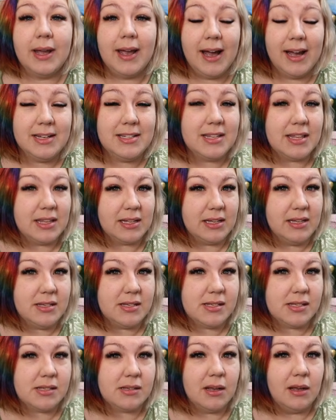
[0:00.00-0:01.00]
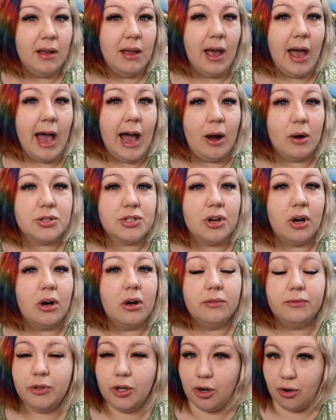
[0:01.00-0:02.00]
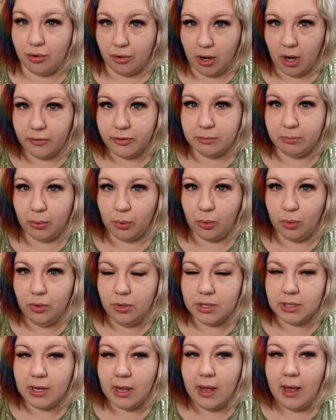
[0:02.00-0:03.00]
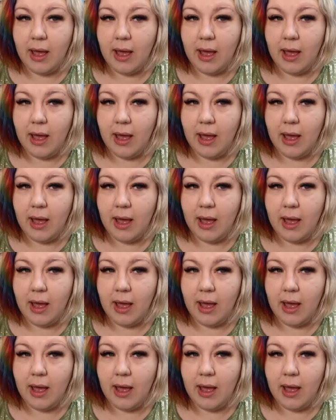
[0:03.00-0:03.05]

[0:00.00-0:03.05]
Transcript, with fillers: cut this out of Kraft board